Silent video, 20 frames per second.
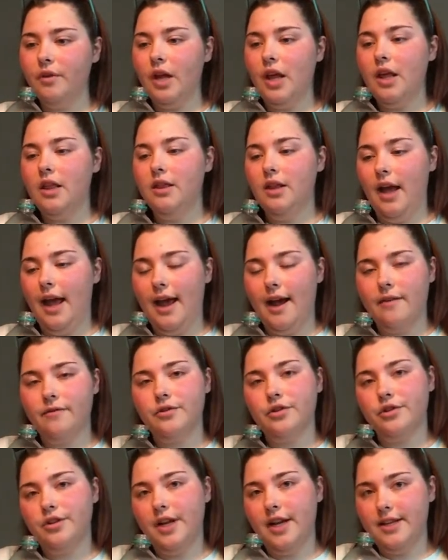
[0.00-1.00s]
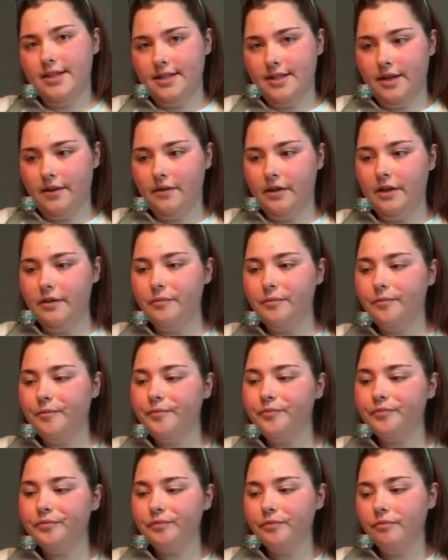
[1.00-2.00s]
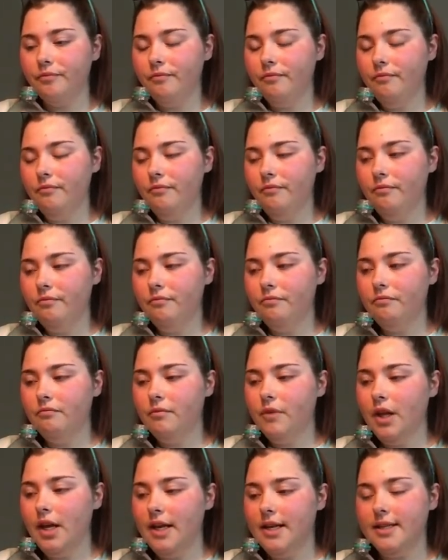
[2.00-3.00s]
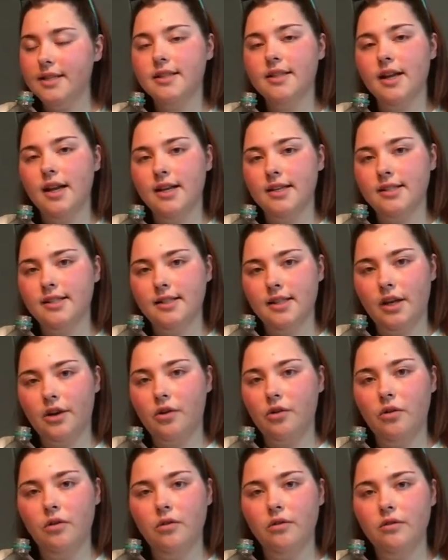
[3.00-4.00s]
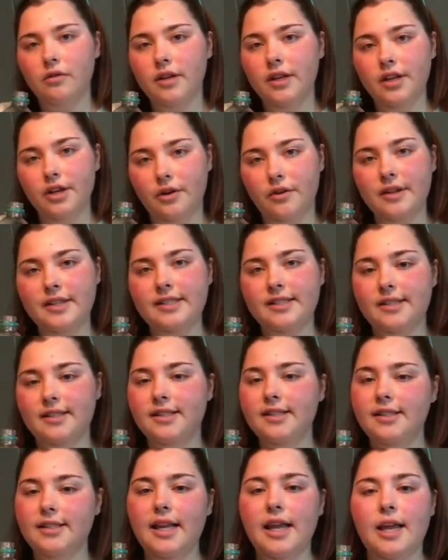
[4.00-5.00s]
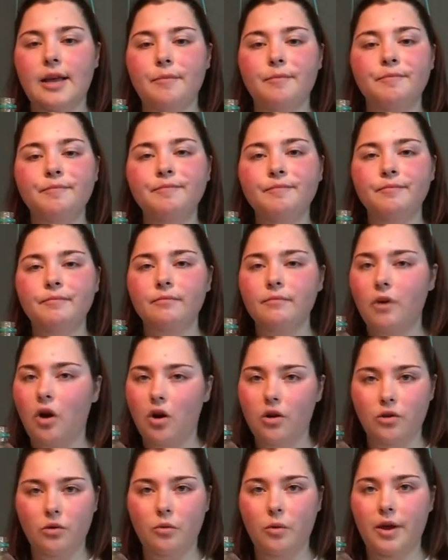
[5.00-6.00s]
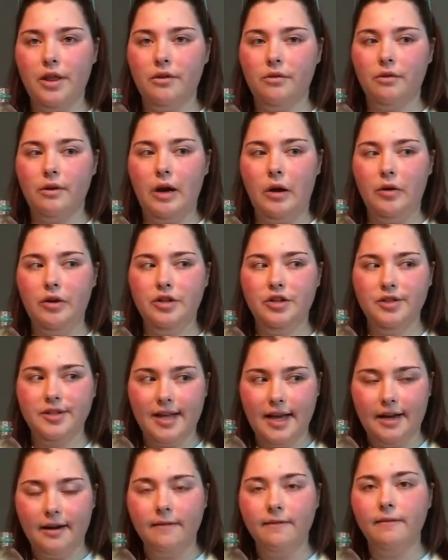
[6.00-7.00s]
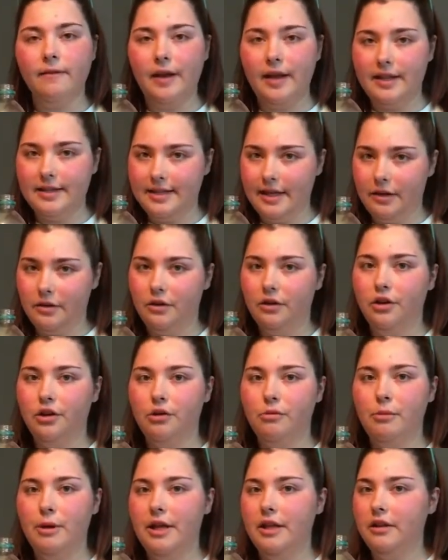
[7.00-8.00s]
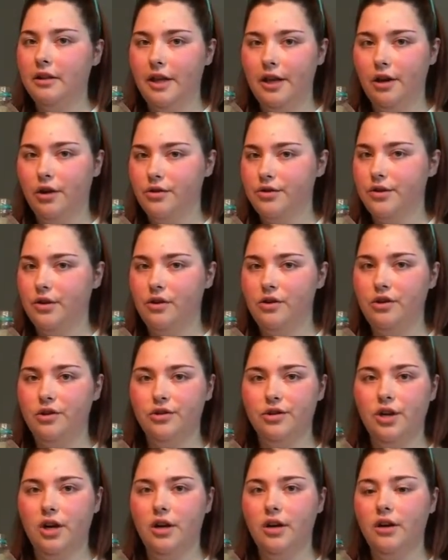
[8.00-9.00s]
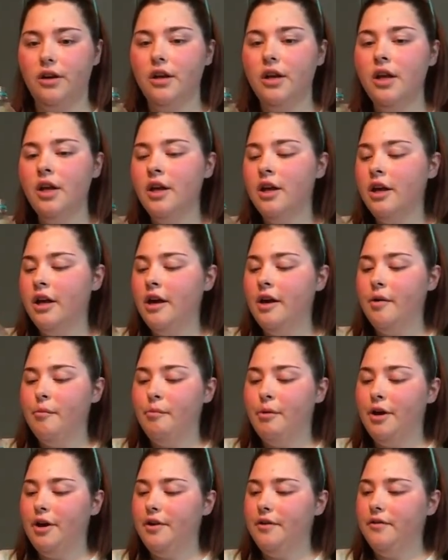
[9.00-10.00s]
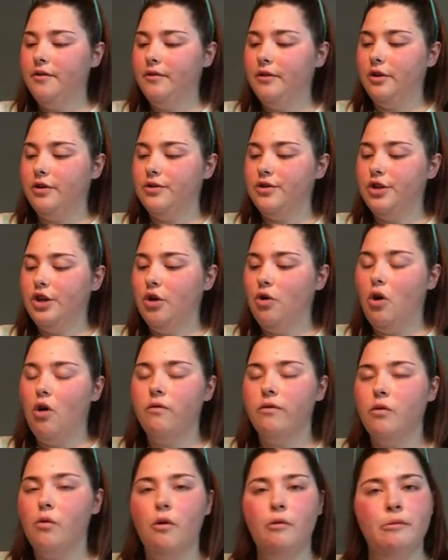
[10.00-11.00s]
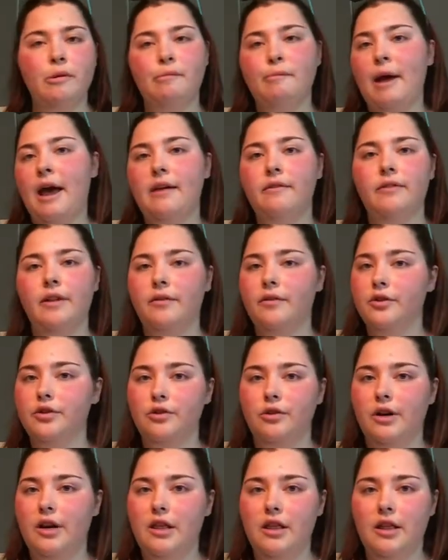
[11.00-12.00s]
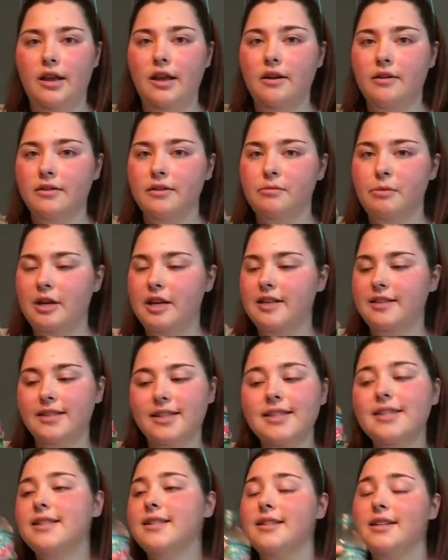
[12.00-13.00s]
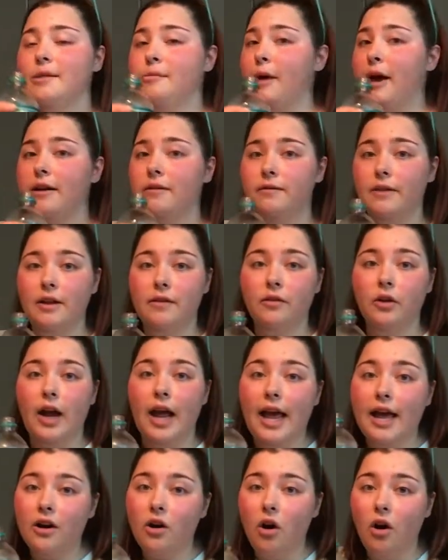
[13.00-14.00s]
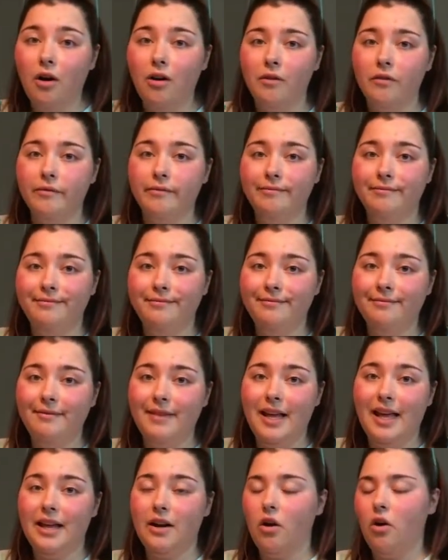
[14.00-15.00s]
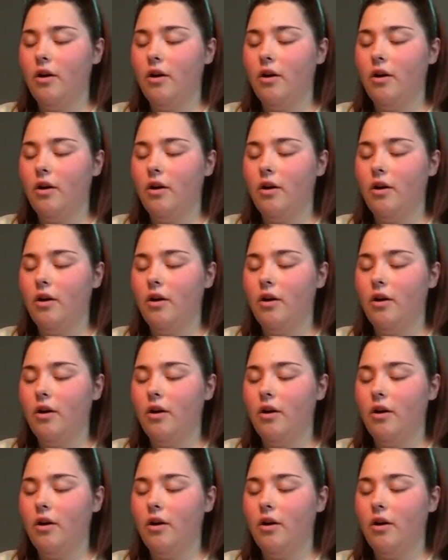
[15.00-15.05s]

The aftertaste of it is a subtle, you know, it's the same all the way throughout. It just kind of fades out a little bit, lingers on your tongue, but there's no overwhelming bad flavors or anything else, because this isn't a bad flavor at all. At all.